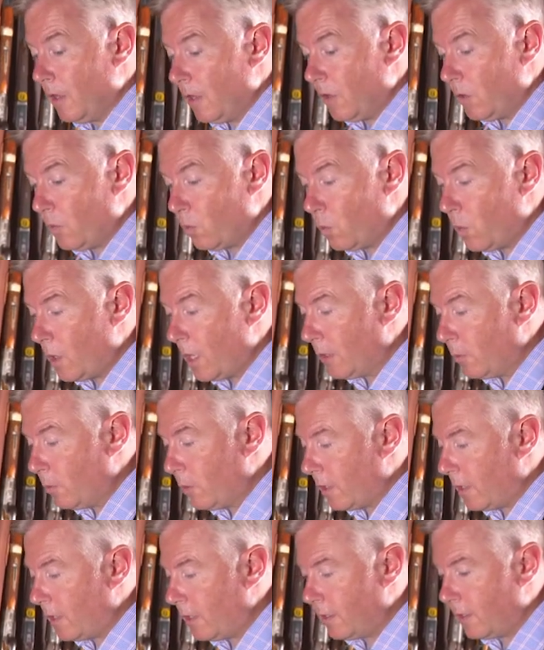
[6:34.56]
and well
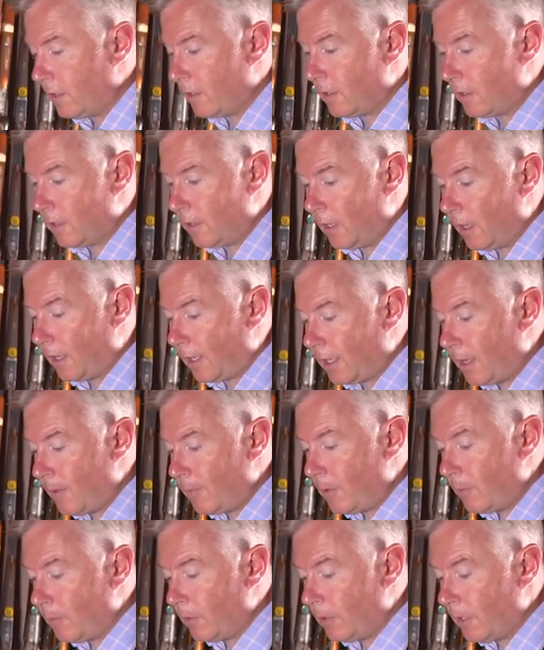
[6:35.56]
within the
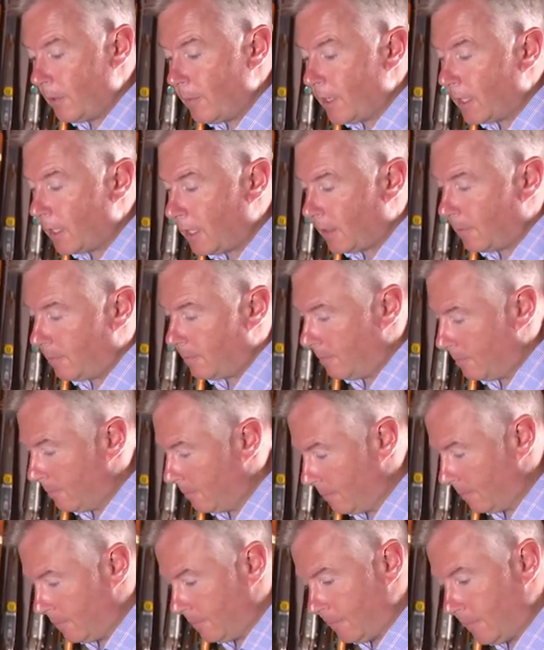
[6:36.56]
acceptable limits.
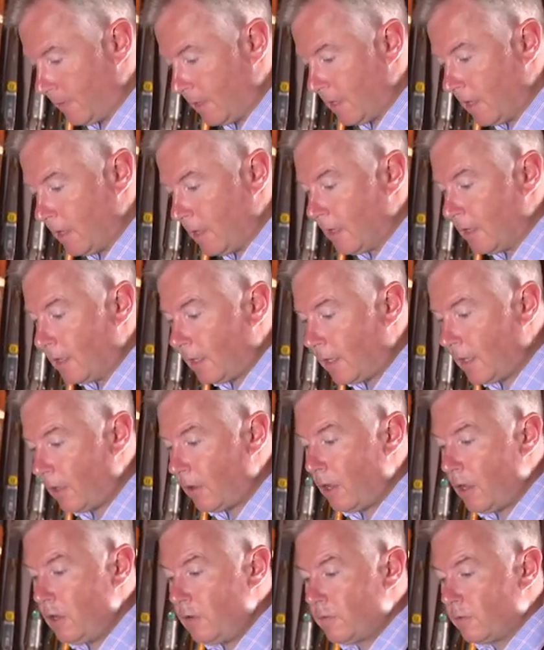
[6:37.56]

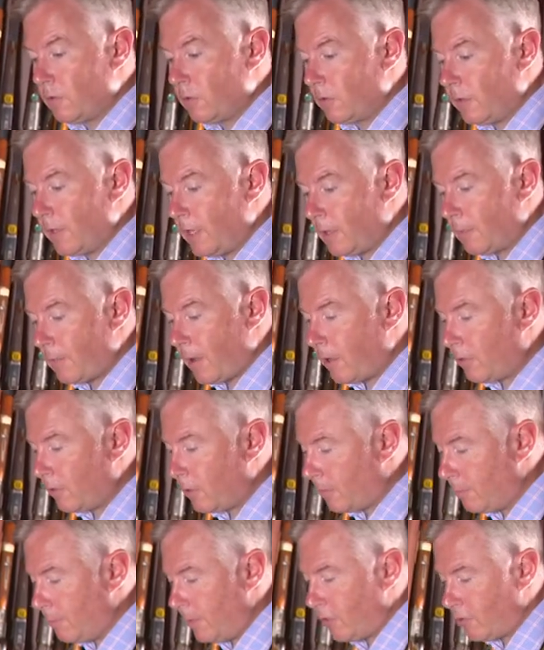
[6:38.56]
So overall, these
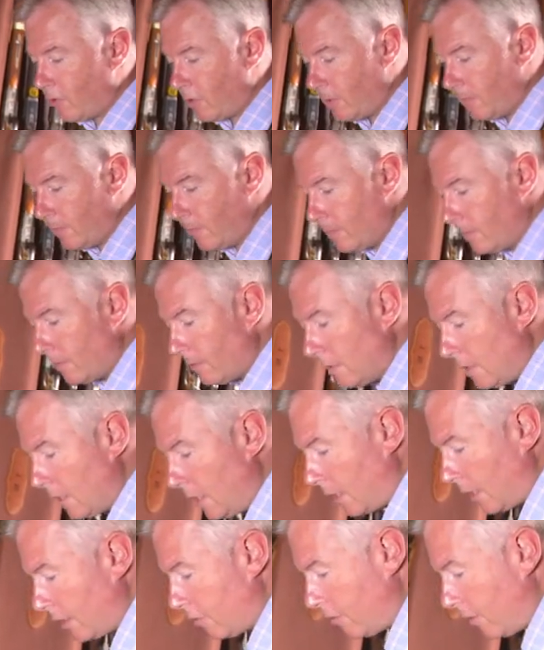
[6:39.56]
barrels measure
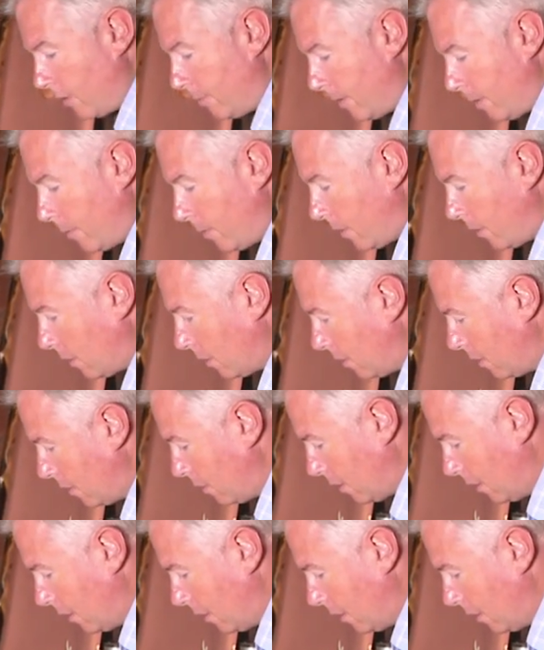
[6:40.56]
extremely well.